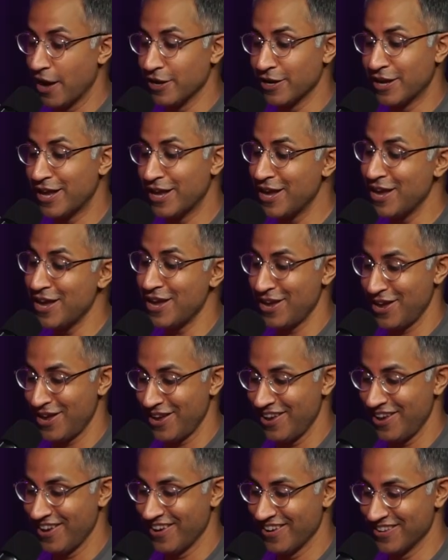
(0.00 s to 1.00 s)

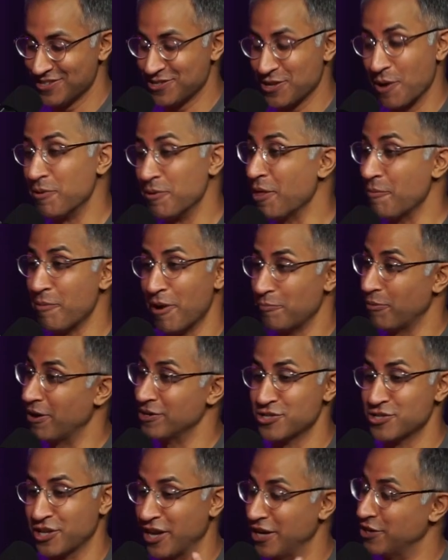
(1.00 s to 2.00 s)
he, some of them I'm
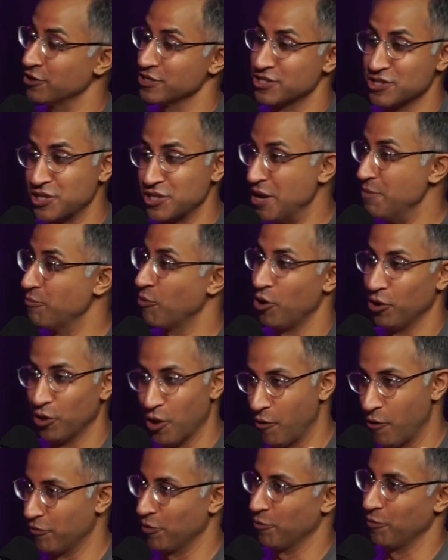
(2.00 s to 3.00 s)
just going to steamroll
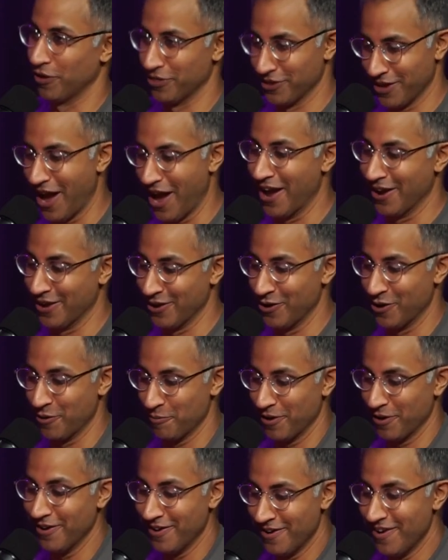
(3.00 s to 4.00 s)
over yeah, with. Yeah, yeah you no, know what I
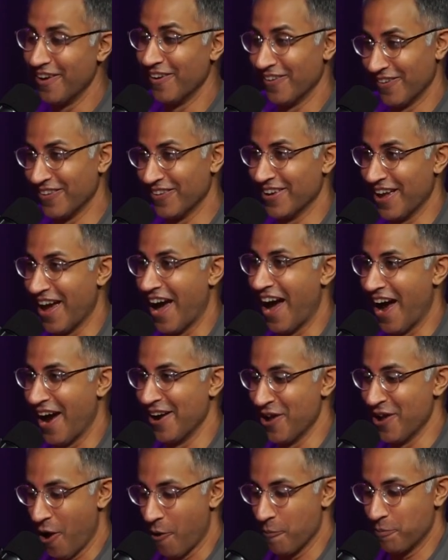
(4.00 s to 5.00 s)
mean? best thing. Yeah, do. I
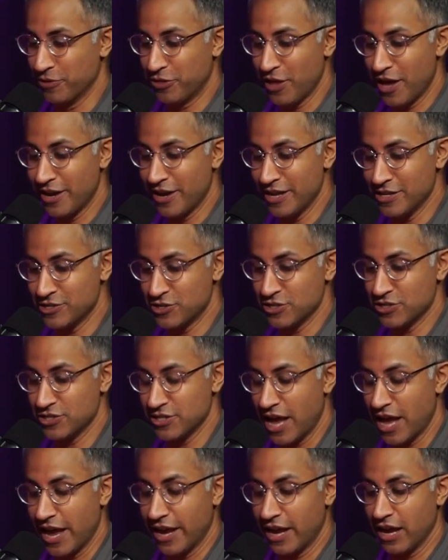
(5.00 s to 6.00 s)
know. But then it's just
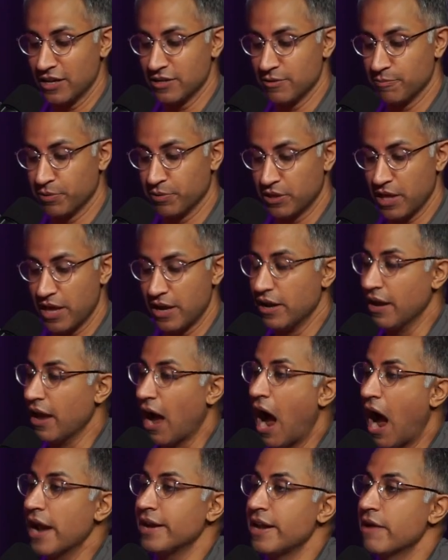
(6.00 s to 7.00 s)
like, but then
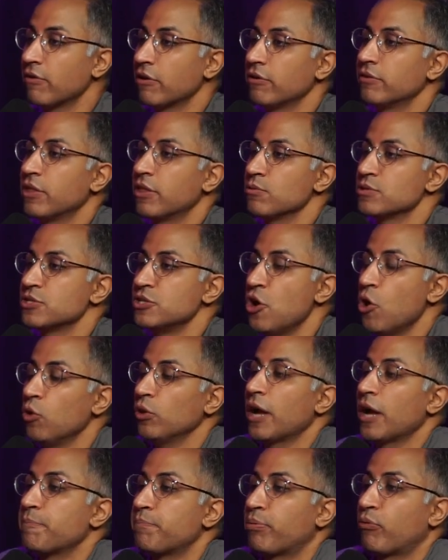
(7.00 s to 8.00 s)
I never, there was no
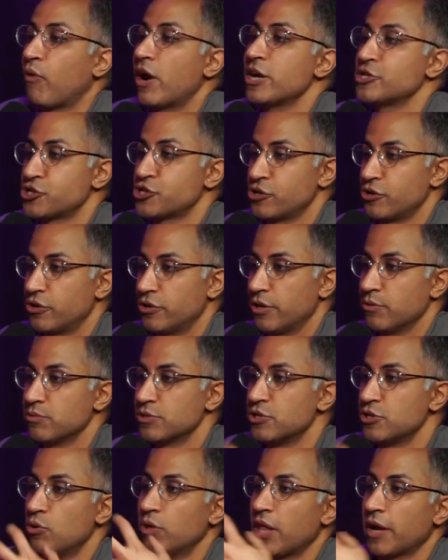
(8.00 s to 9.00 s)
like pressure. There
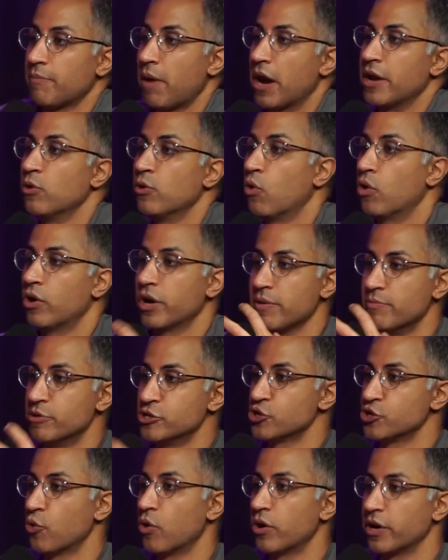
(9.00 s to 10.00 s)
was no like minority
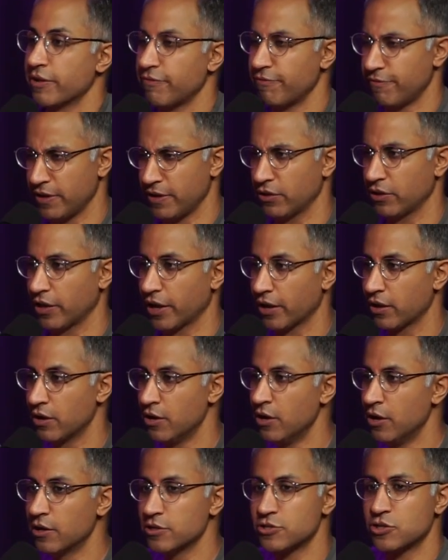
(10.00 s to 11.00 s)
majority feeling.
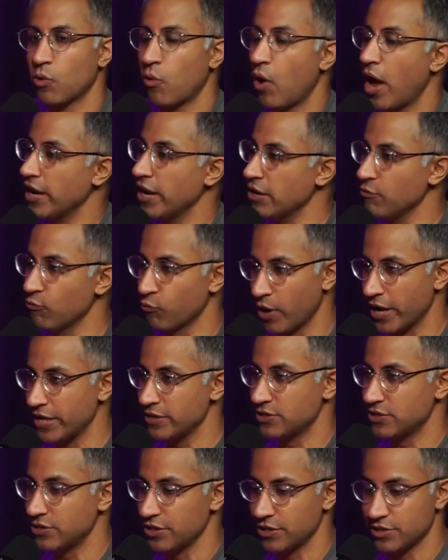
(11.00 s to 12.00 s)
Yeah. So any
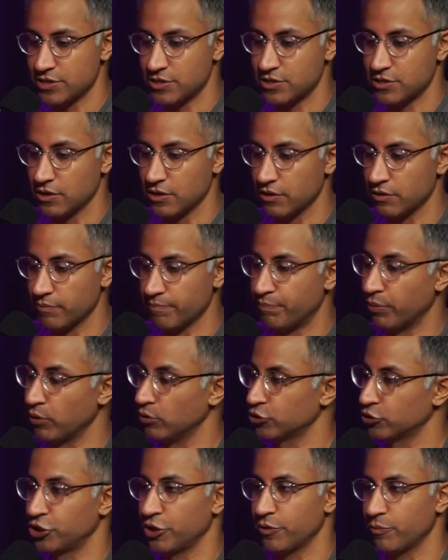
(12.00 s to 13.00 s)
racist
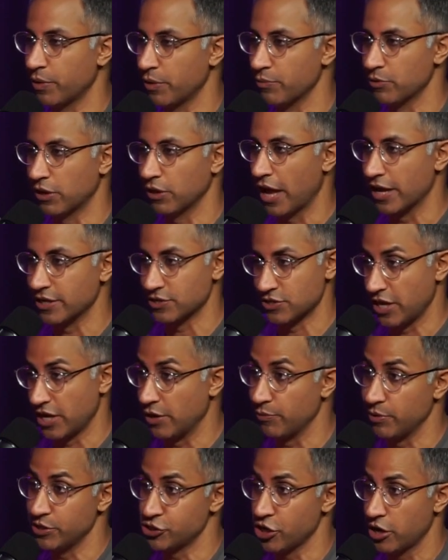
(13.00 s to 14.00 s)
bullshit we would like say
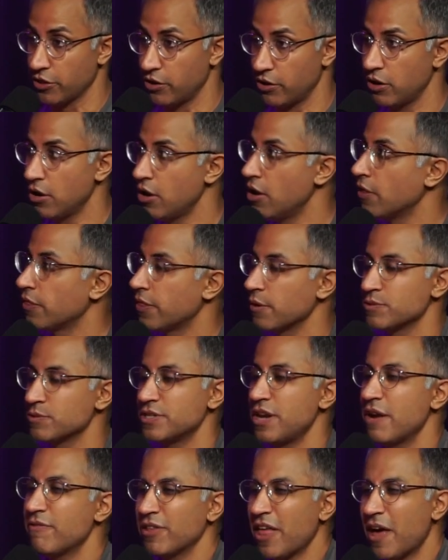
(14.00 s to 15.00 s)
to each other, there was
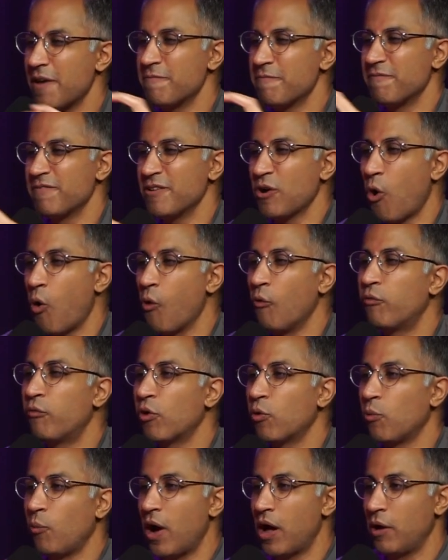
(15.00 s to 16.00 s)
never that
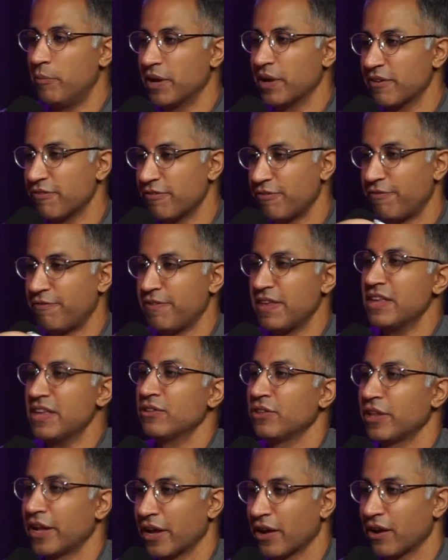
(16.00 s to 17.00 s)
overwhelming
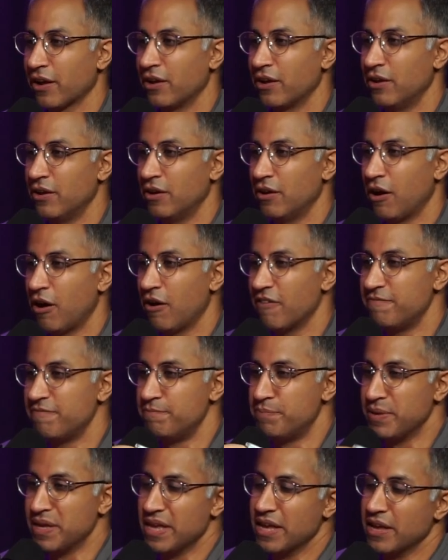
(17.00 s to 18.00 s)
feeling of
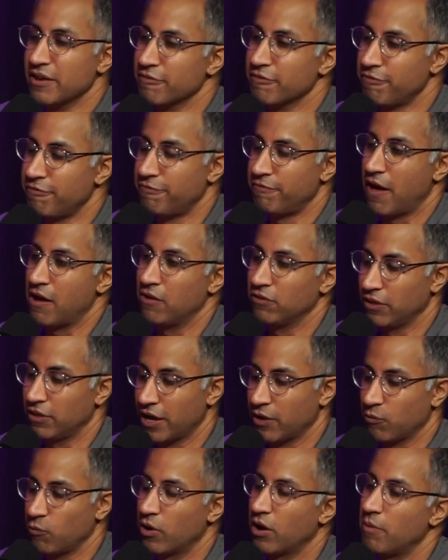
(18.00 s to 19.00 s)
being felt
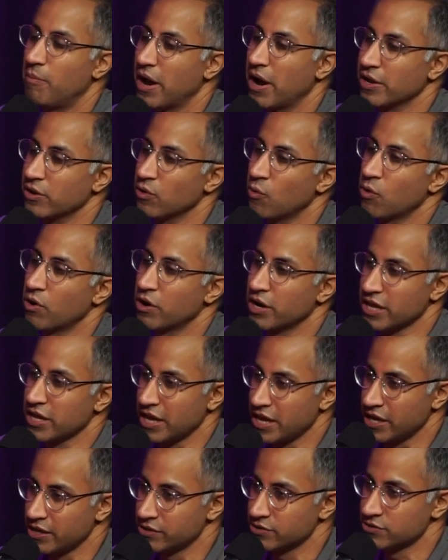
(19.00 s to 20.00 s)
like what a
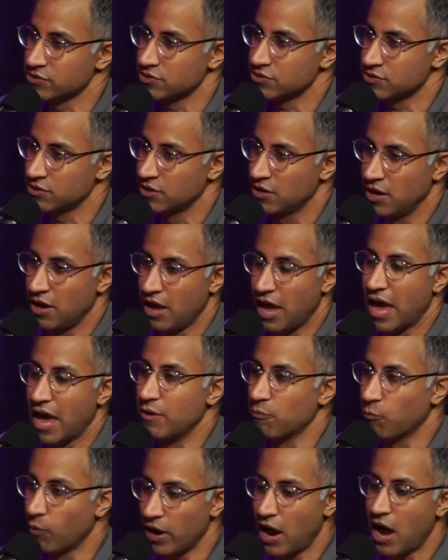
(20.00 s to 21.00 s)
minority is. Mm-hmm,
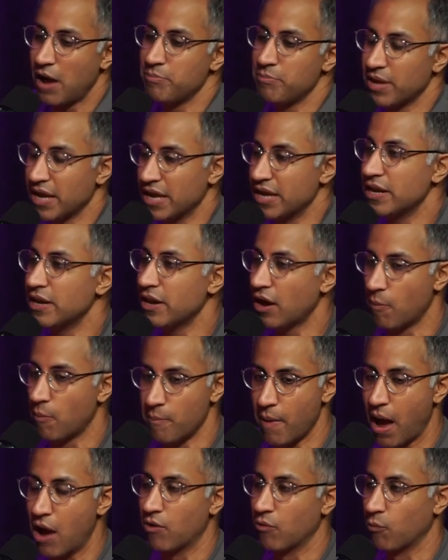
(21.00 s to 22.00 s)
and mm-hmm. when I'm in
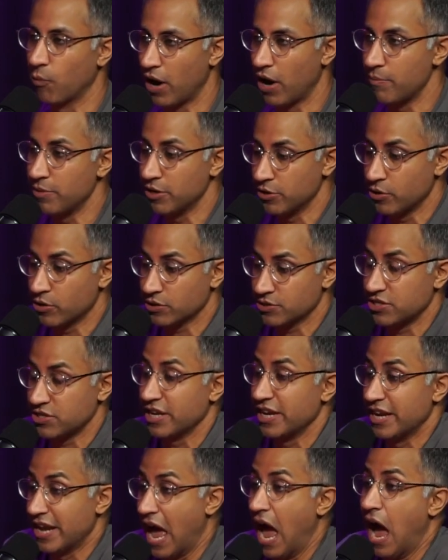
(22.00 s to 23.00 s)
Amer- when I'm in New York
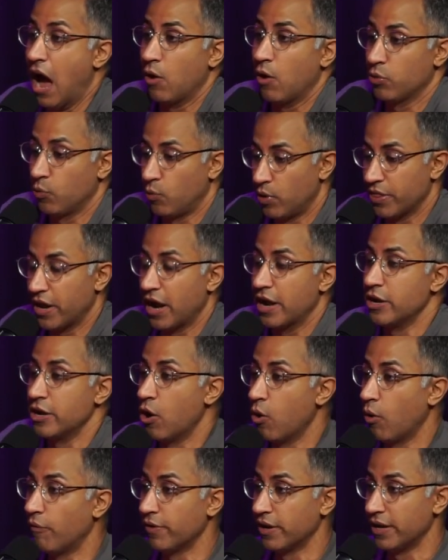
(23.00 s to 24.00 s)
City now, the one that I
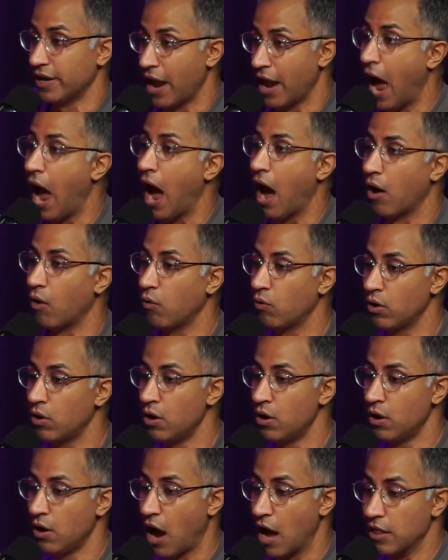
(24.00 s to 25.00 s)
know of it now,
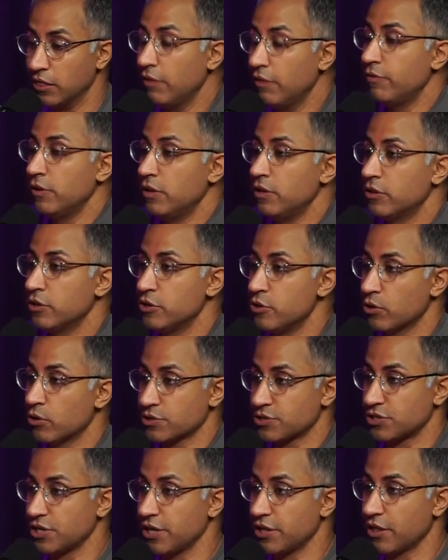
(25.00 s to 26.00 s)
I live in the New
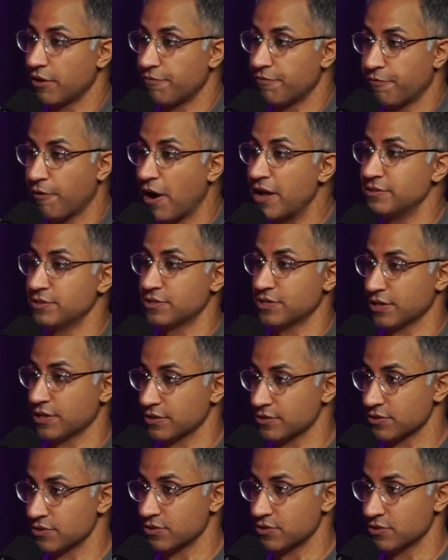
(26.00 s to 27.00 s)
York City that Friends
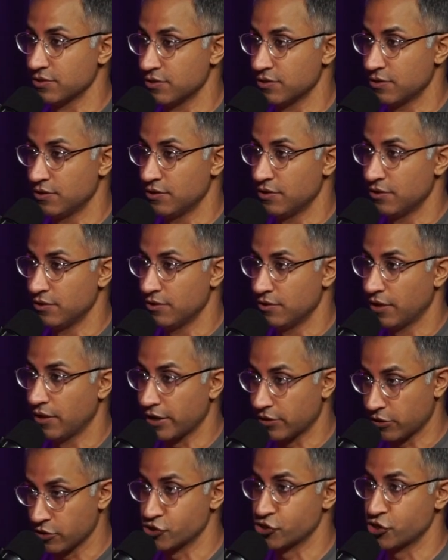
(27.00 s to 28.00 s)
is, mm-hmm.
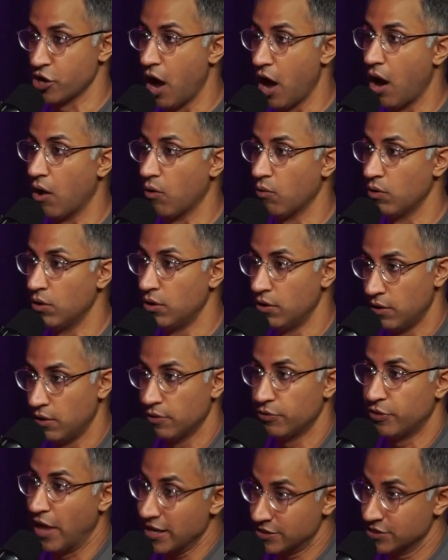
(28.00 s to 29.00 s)
like the show.
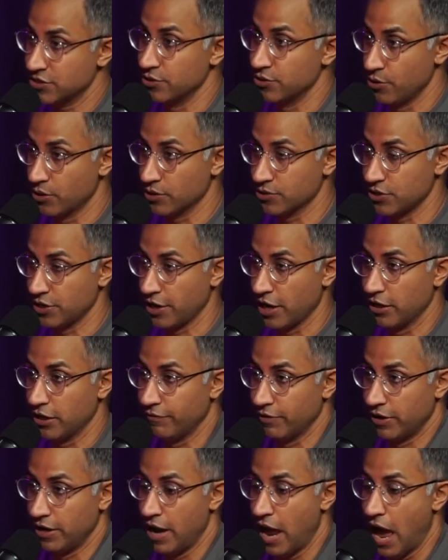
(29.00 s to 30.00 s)
Right. That's the New York City I
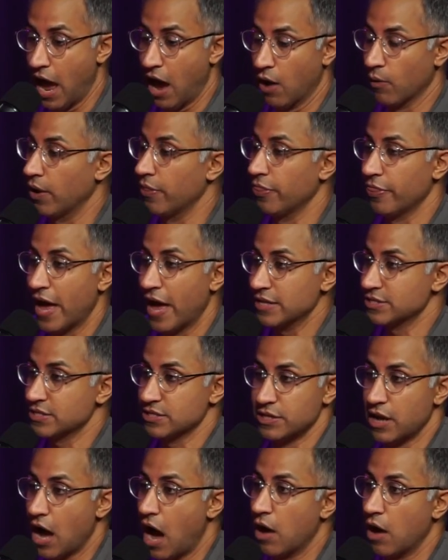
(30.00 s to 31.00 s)
live in now, and
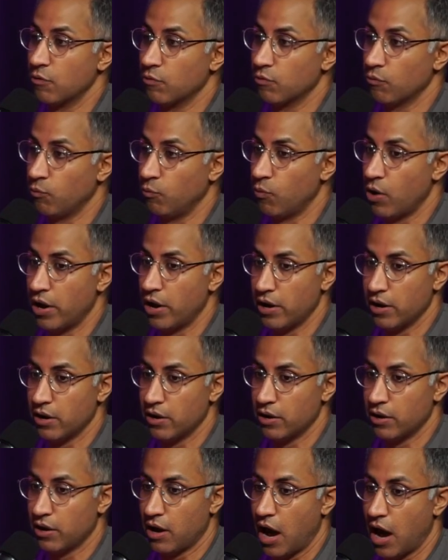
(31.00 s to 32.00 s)
that's not what
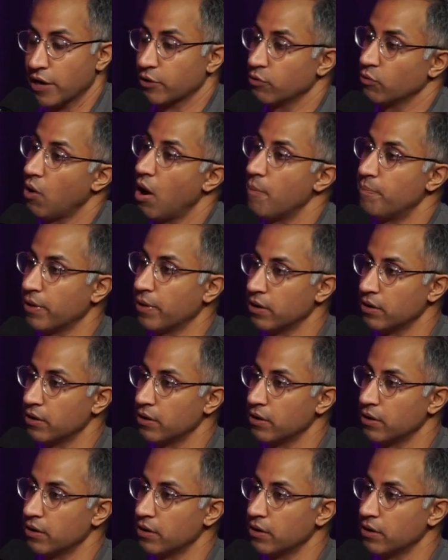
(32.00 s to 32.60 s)
I grew up in.